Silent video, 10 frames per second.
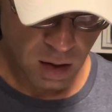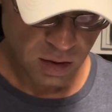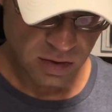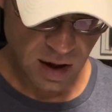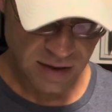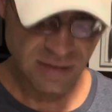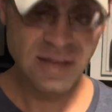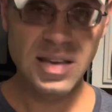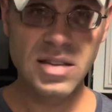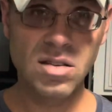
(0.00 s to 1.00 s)

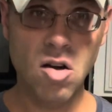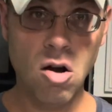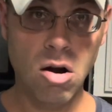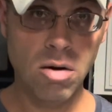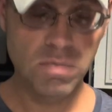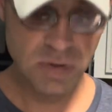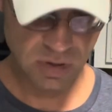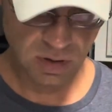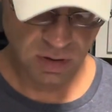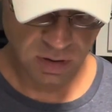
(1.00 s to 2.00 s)
19
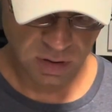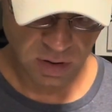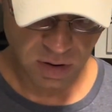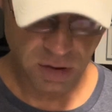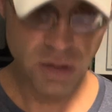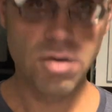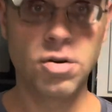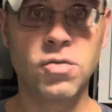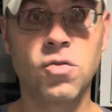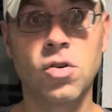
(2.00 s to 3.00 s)
carbs,
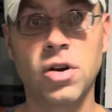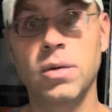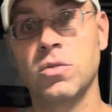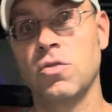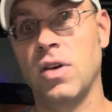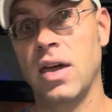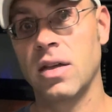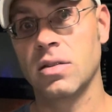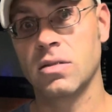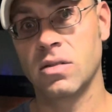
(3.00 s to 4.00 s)
34 grams of
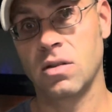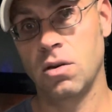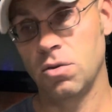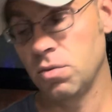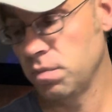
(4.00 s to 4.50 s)
fat. So,